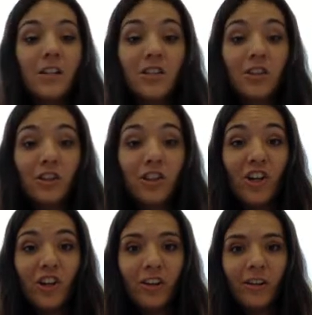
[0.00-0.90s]
to
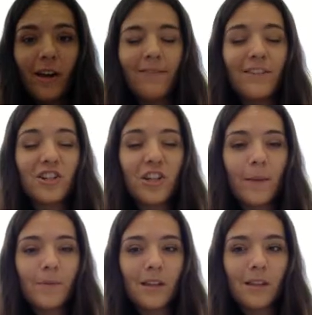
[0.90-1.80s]
look at the
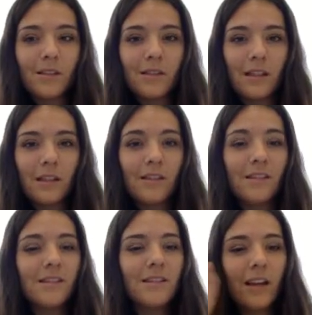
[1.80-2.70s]
shapes they see
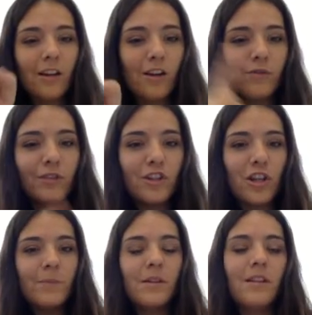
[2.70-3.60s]
instead of the
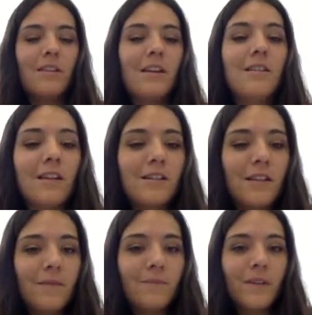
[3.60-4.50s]
shapes that they think they
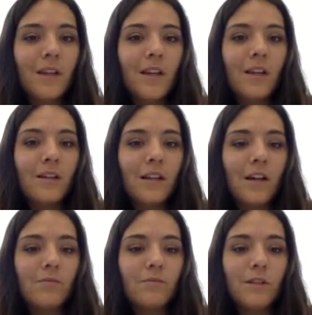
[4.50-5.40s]
see.
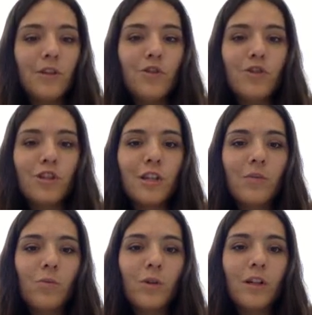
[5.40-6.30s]
Now,
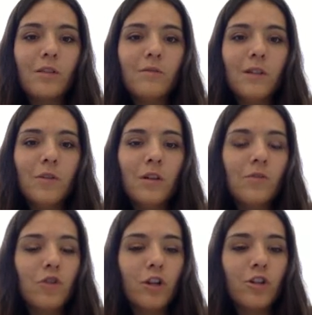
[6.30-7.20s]
usually when you think
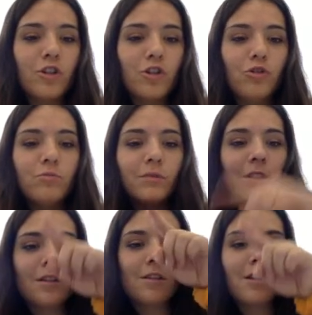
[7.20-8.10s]
of drawing a shoe,
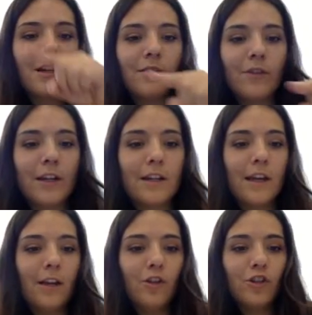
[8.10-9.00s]
it's kind of like an
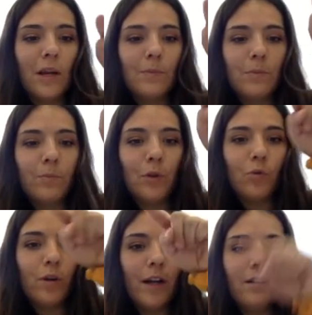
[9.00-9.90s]
L-shaped boot,
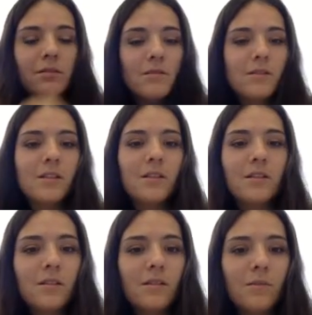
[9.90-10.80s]
right?
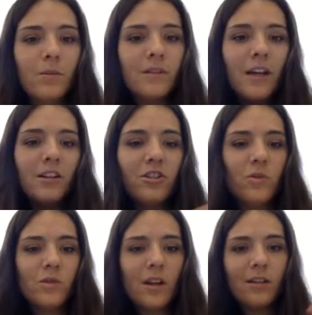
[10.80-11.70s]
But that
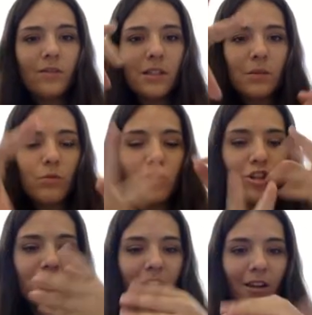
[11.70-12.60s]
shoe's kind of
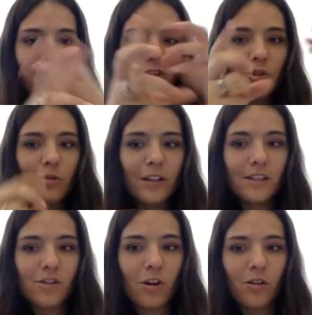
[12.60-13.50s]
smushed and the
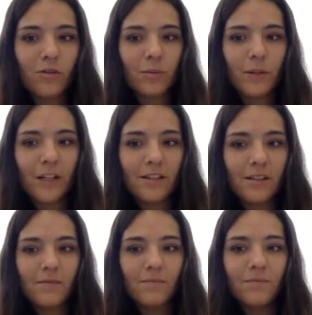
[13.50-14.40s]
shoelaces are all over the place.